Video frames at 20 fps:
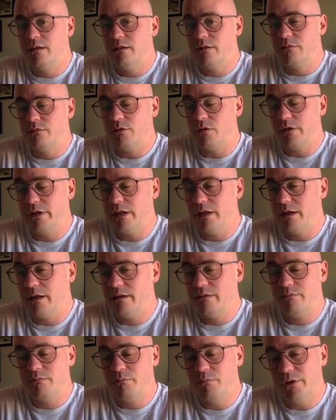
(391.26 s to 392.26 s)

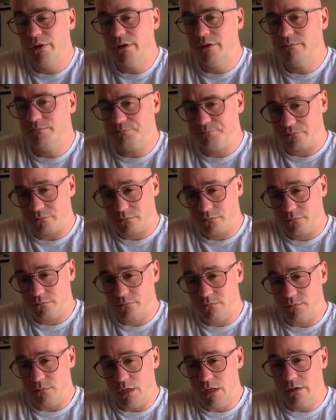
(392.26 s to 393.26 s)
38, but
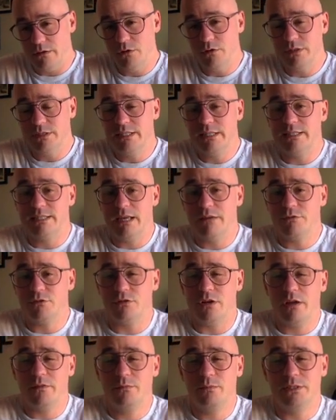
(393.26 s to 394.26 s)
you can see his average
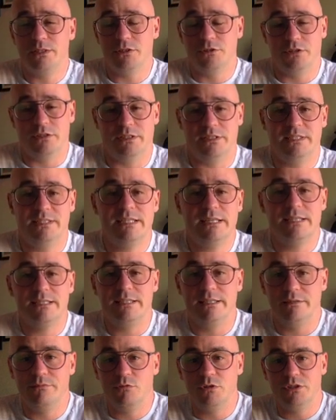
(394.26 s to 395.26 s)
draft position is
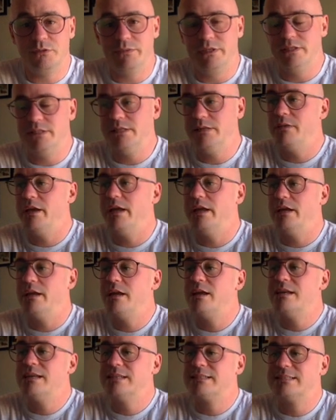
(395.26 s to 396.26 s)
60, which means he may
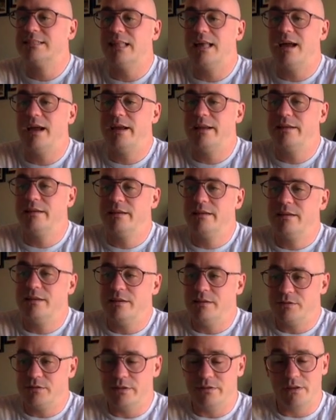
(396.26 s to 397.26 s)
slide
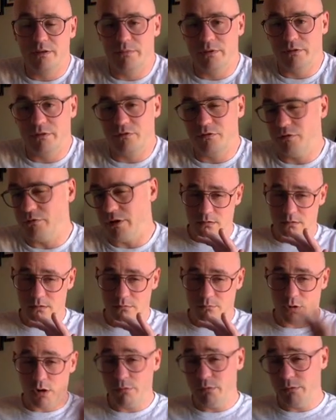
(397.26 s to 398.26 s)
to them in the third round.
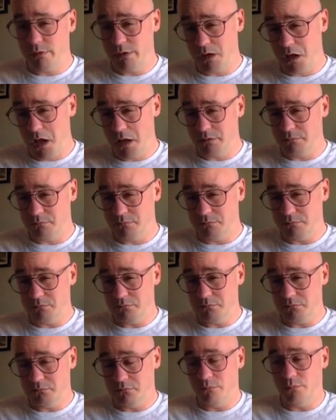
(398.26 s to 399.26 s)
Probably not,
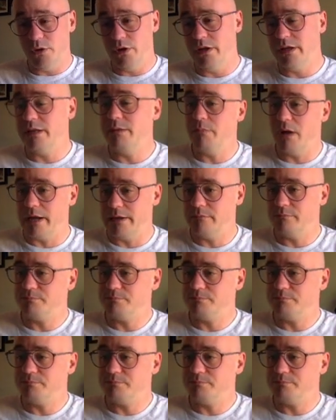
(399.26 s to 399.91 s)
but he might.